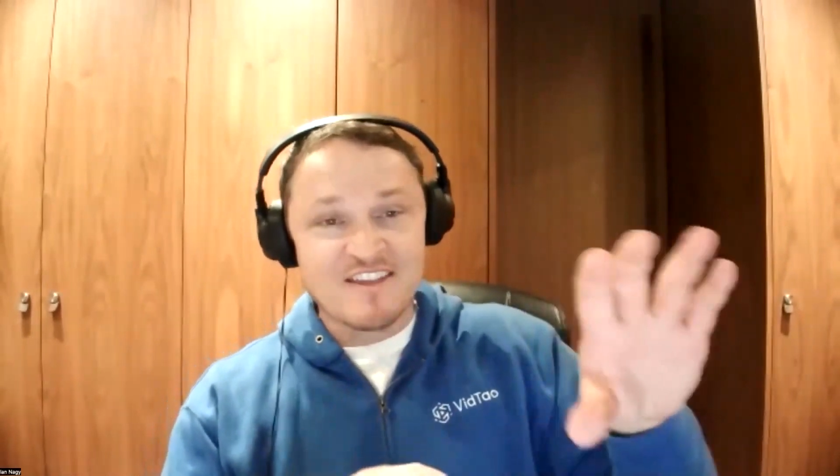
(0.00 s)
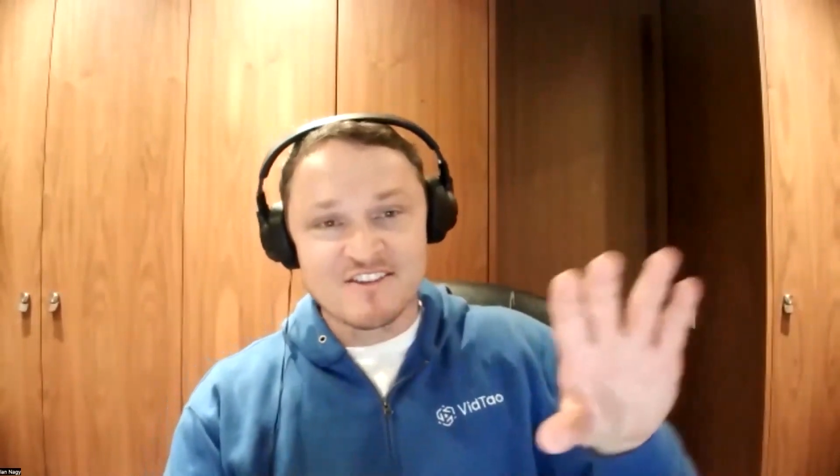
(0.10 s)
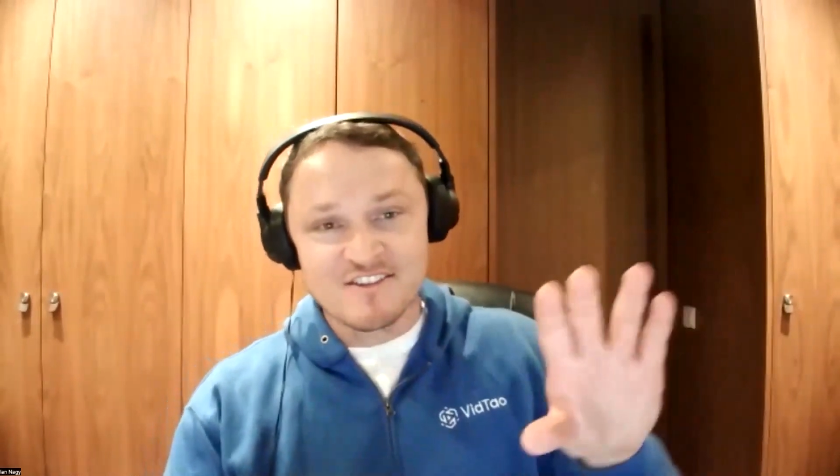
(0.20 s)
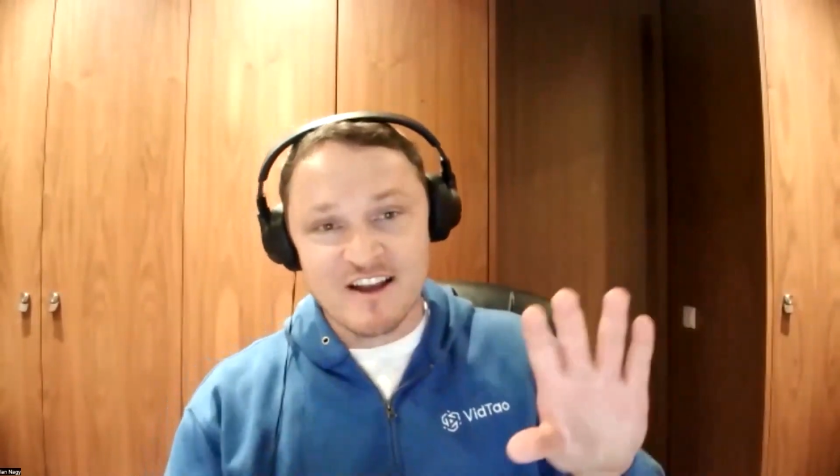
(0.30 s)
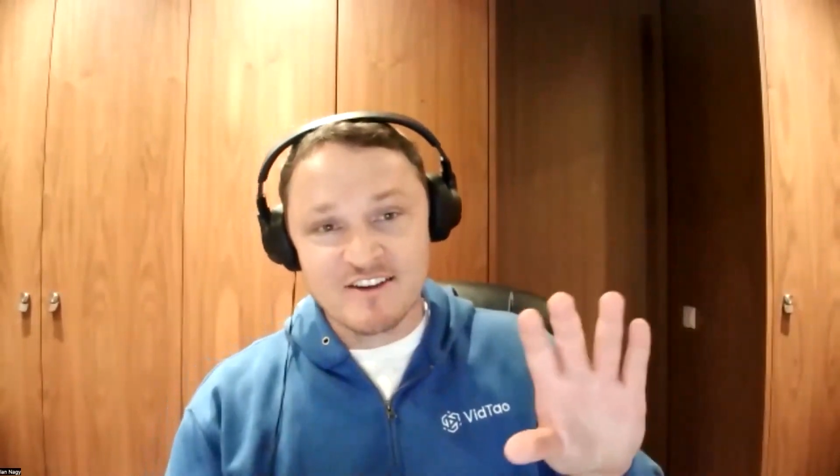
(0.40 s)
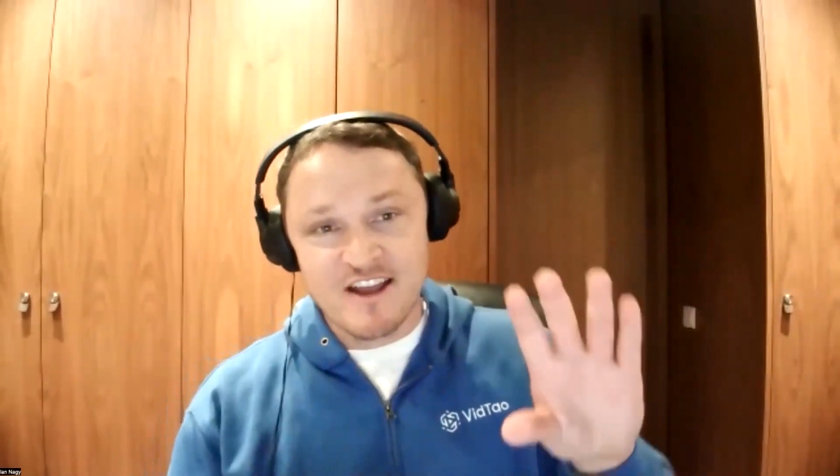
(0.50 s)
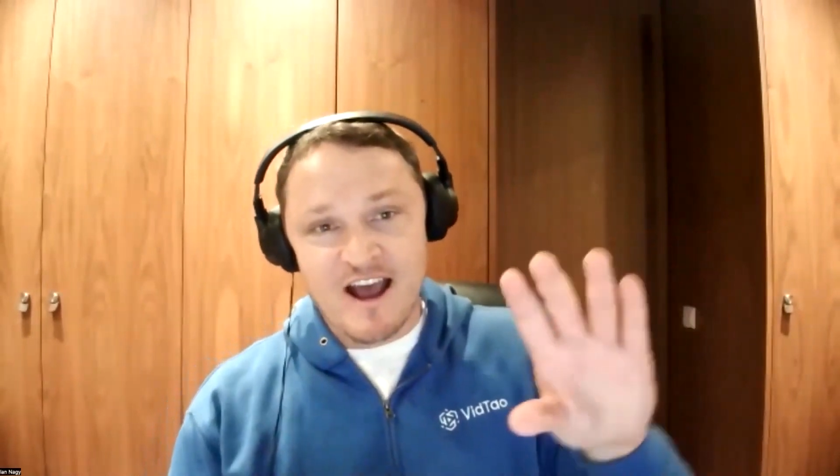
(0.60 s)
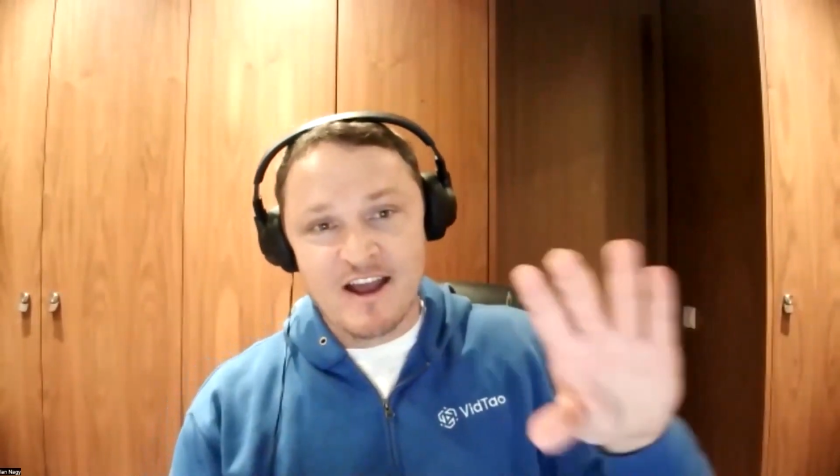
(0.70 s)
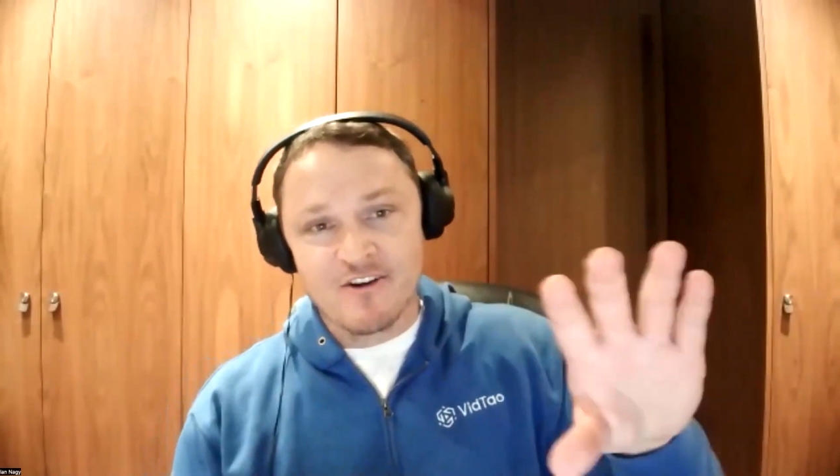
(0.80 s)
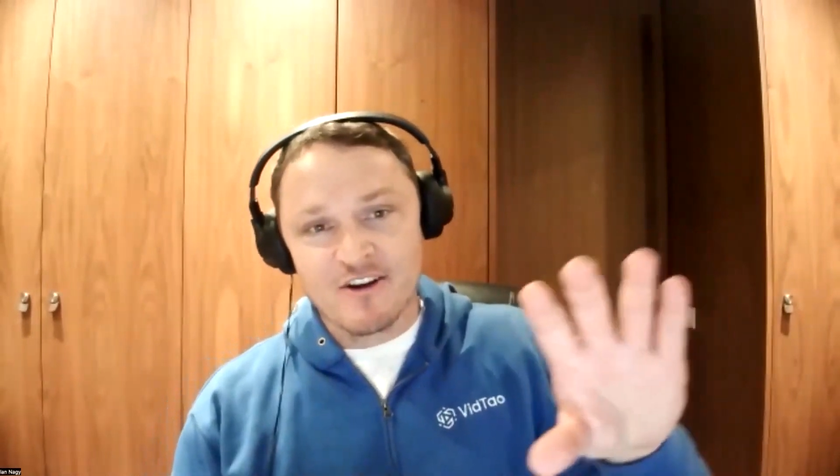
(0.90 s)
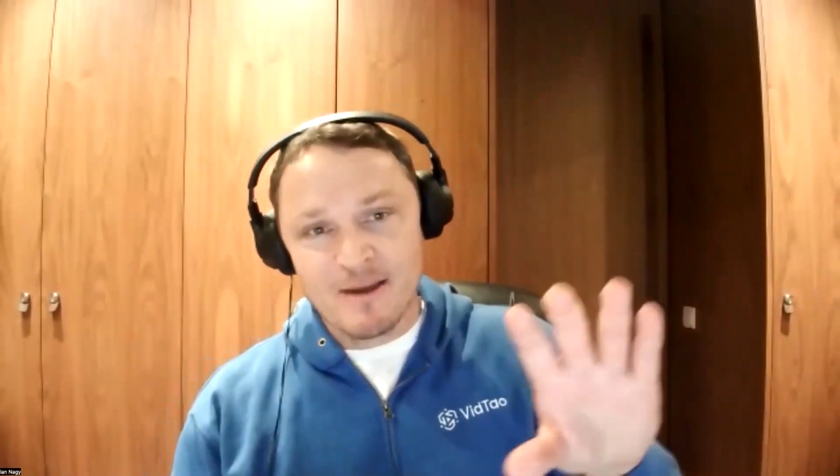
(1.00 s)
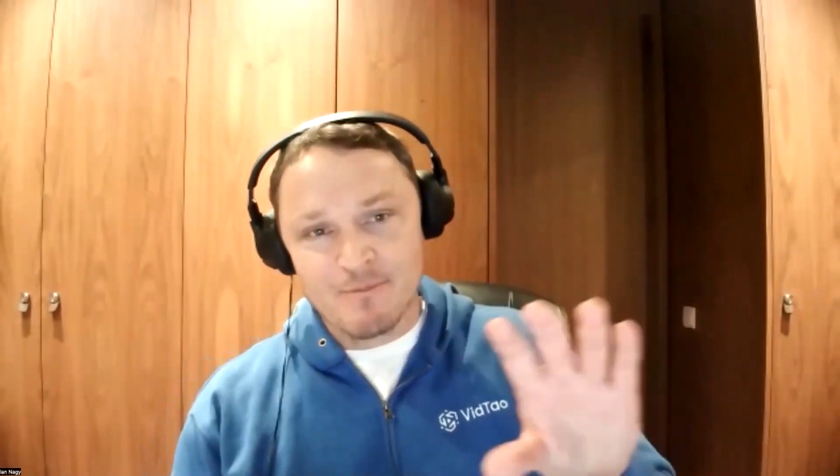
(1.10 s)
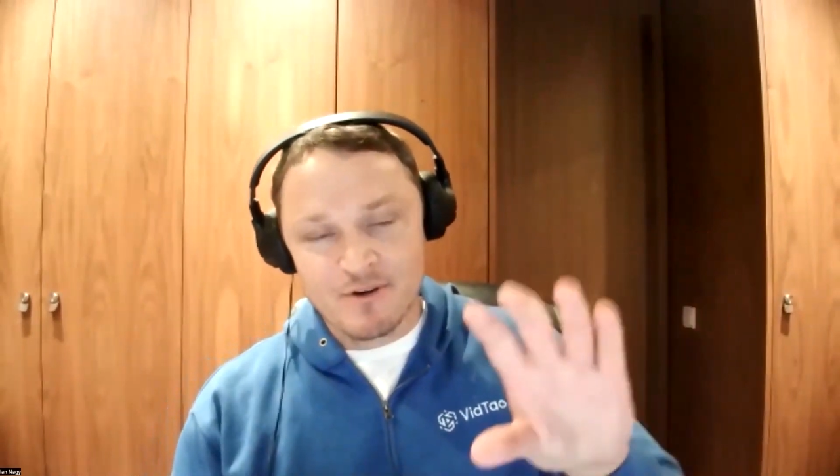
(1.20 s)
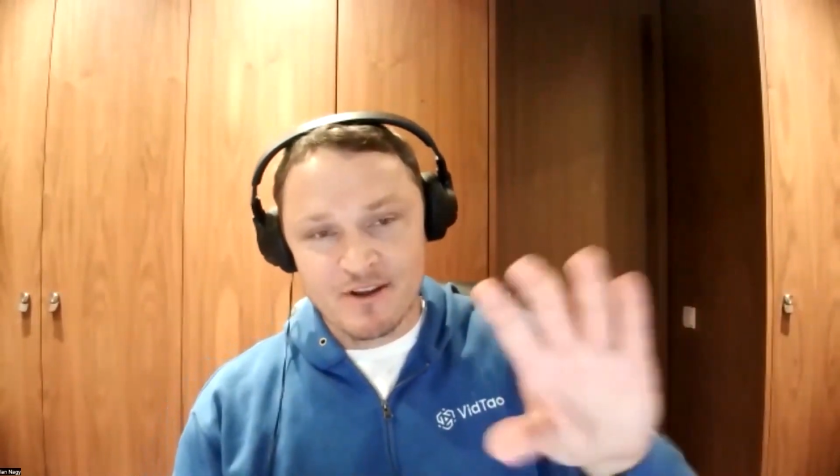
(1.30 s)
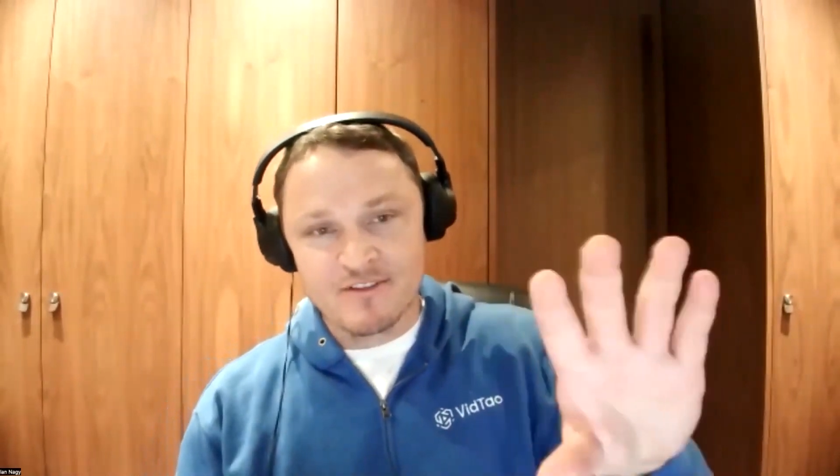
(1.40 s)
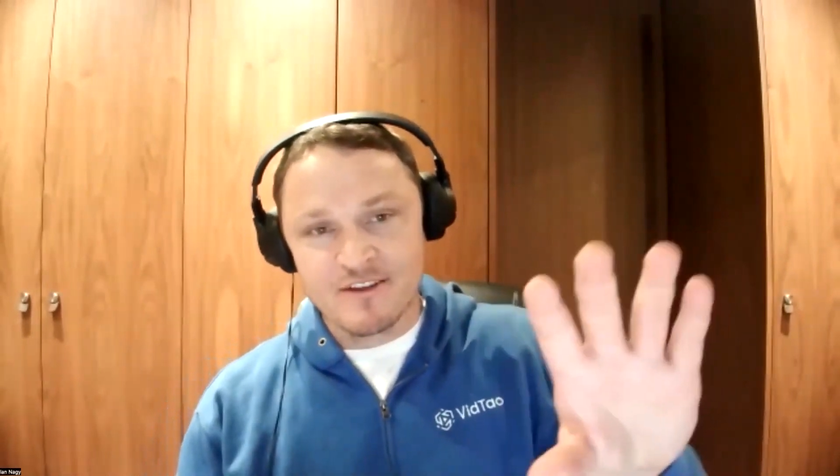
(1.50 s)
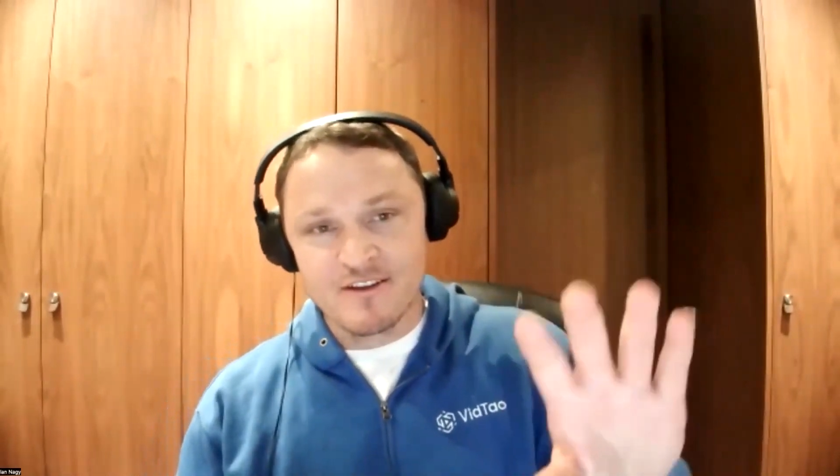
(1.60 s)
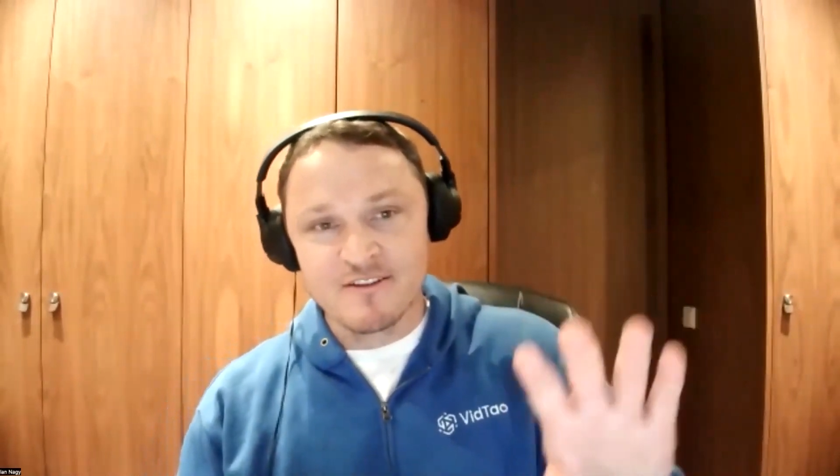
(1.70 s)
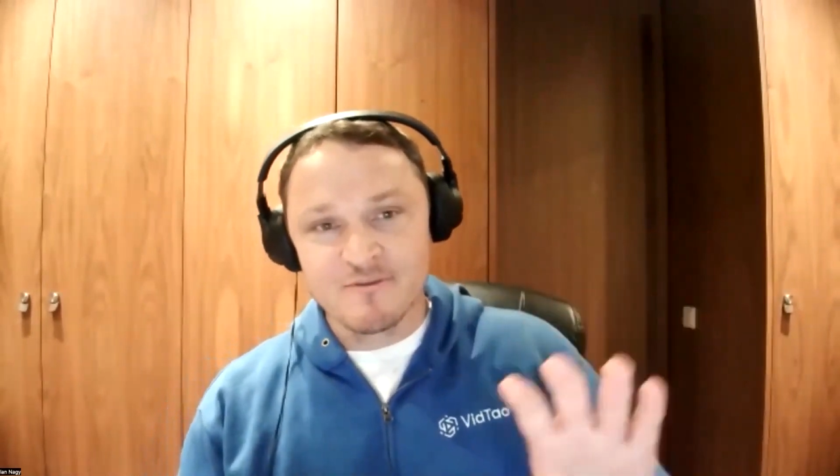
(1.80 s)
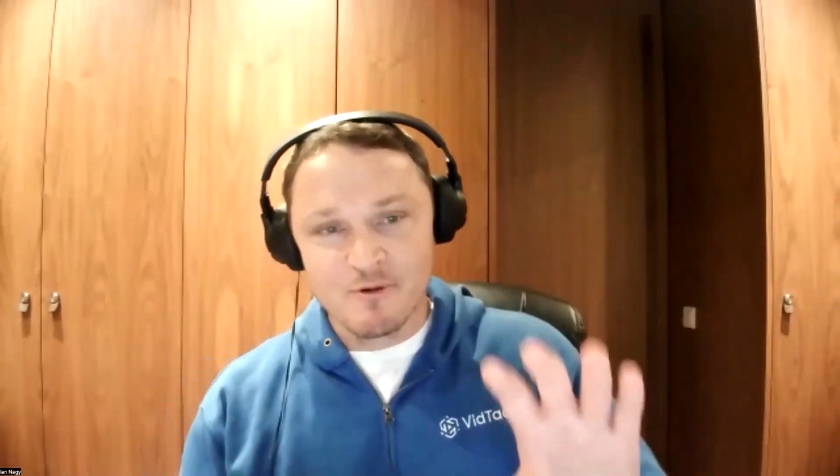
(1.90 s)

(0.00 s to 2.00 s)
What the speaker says: this is actually accurate at predicting